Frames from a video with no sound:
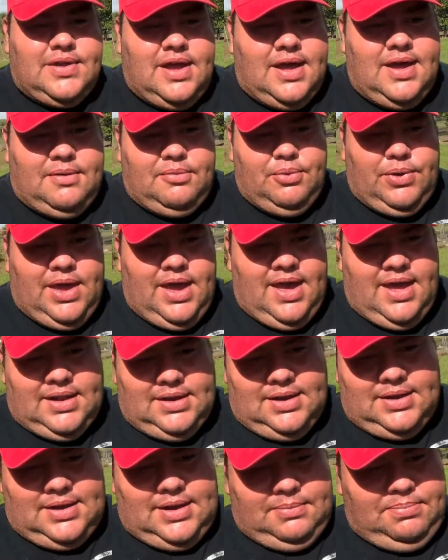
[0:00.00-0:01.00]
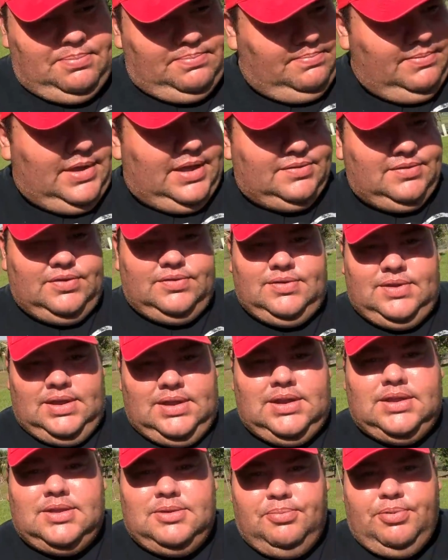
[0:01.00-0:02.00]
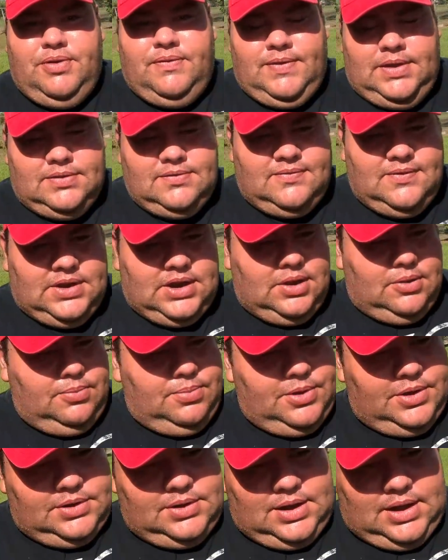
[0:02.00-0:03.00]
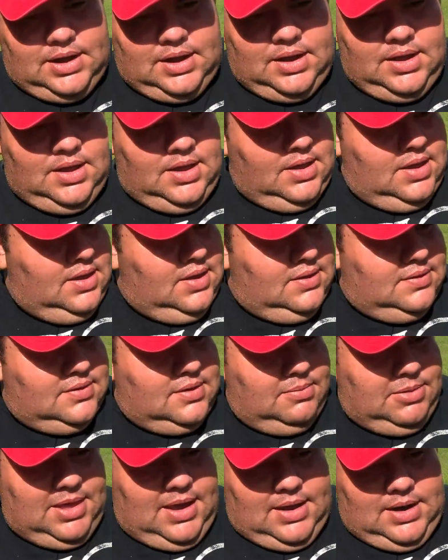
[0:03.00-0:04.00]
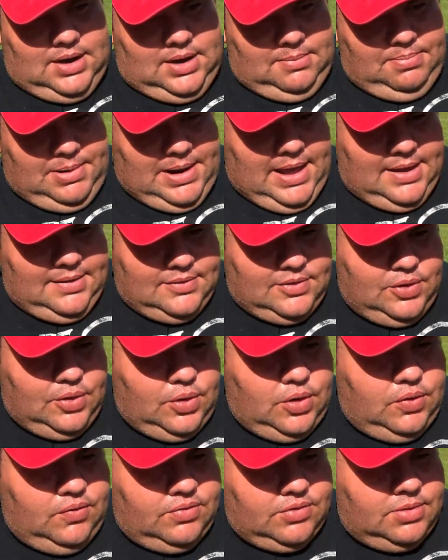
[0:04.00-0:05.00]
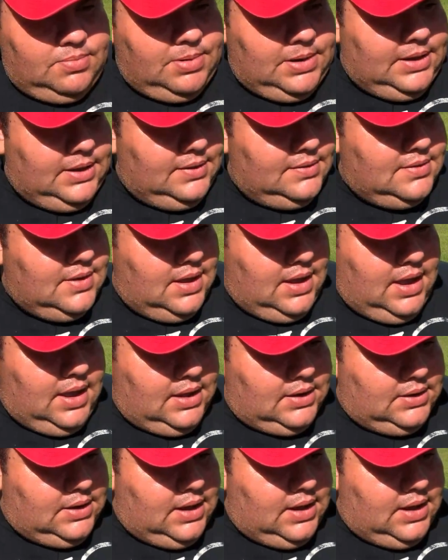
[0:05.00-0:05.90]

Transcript: We had, as you've seen in the previous video, put some of that plaster all over the place, and